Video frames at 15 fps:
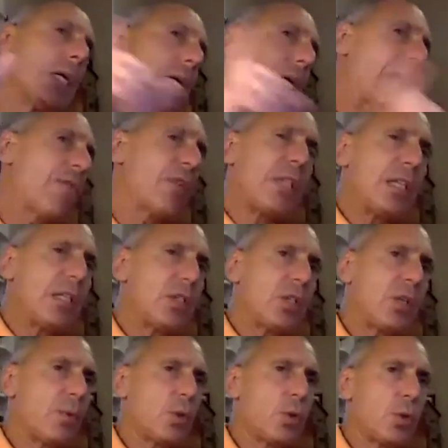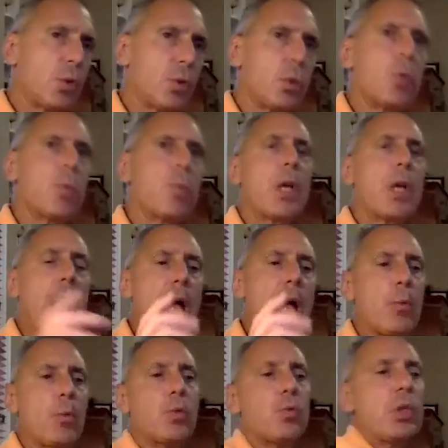everything seems cool, I
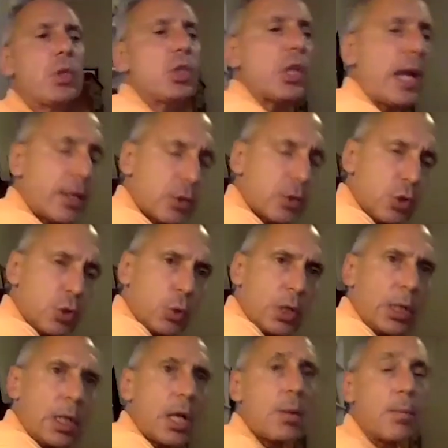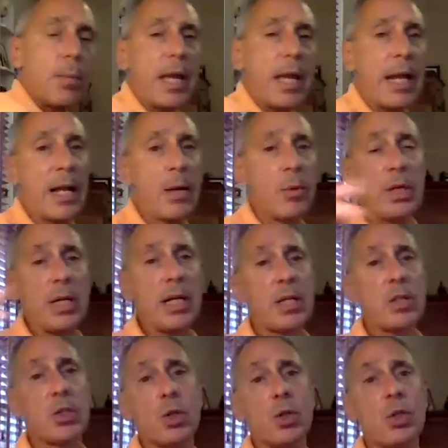would reach out to an alum and I would
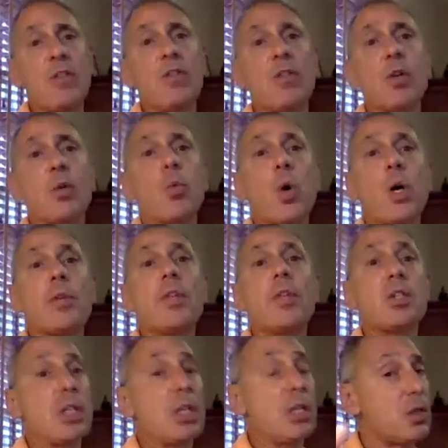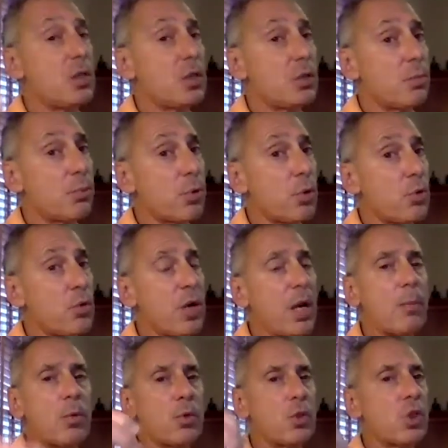ask her, either one that's in this program
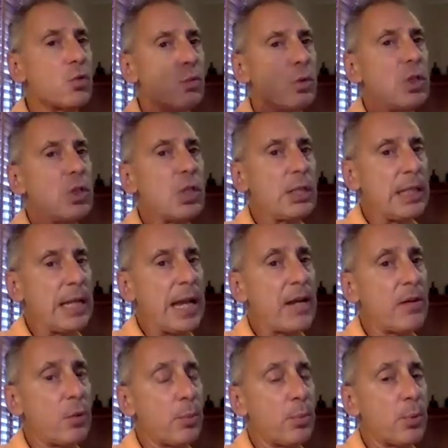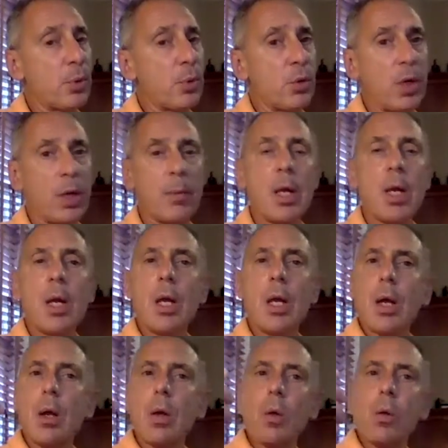or just recently out of the program,
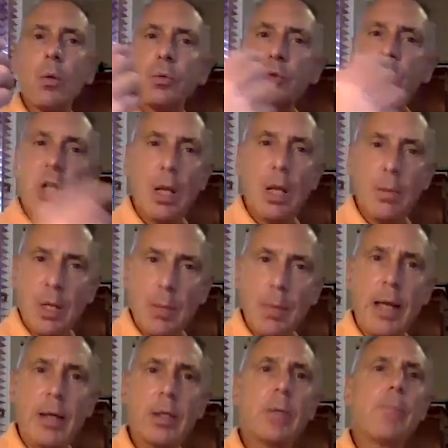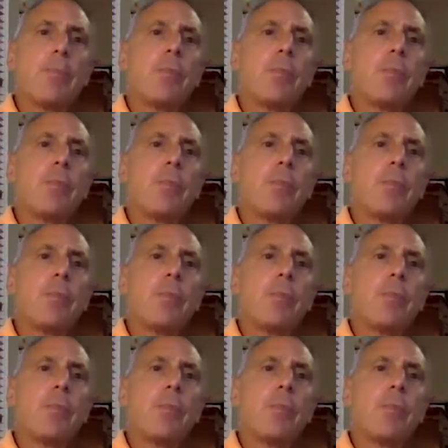tell me about it.